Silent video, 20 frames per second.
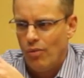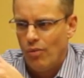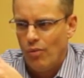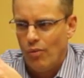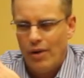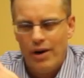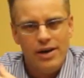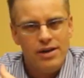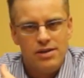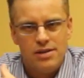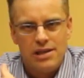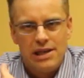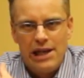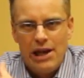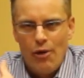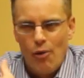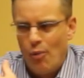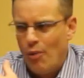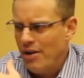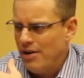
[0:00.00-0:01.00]
what
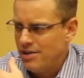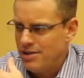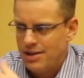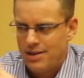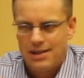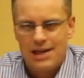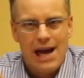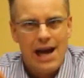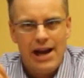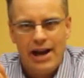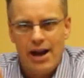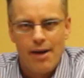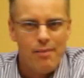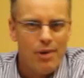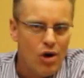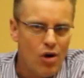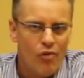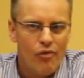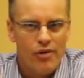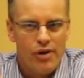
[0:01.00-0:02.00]
what is this guy
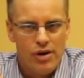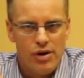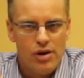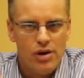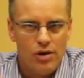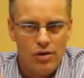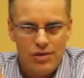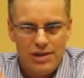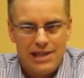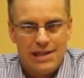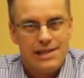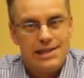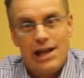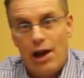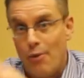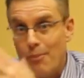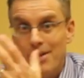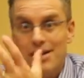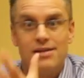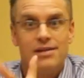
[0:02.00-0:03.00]
coming over to do? To
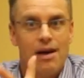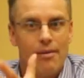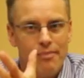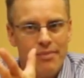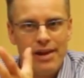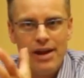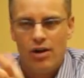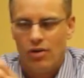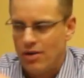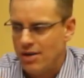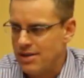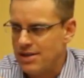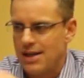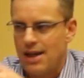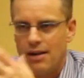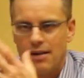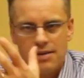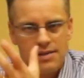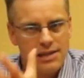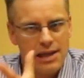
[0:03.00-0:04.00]
sell me something or to
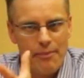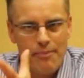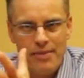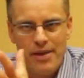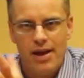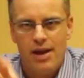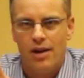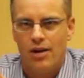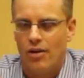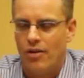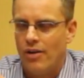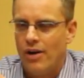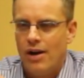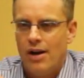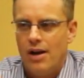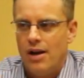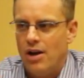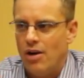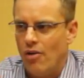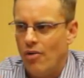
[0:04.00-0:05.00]
sell us something? Or,
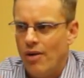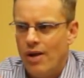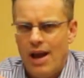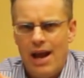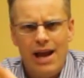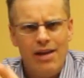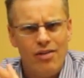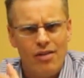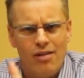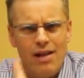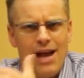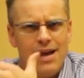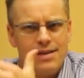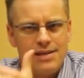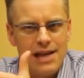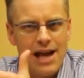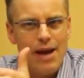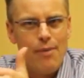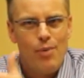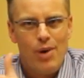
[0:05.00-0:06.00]
hey, the
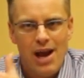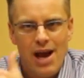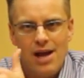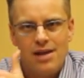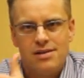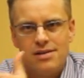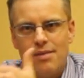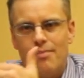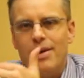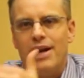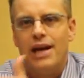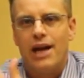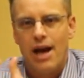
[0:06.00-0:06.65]
last time we had somebody